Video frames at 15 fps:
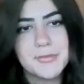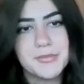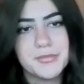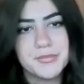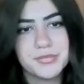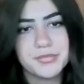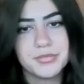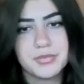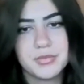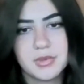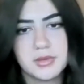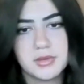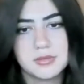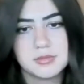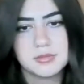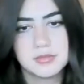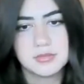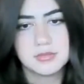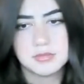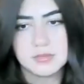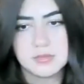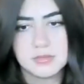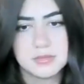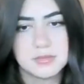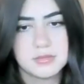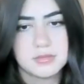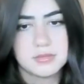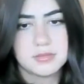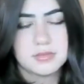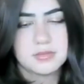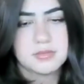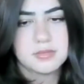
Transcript: what are the pros and cons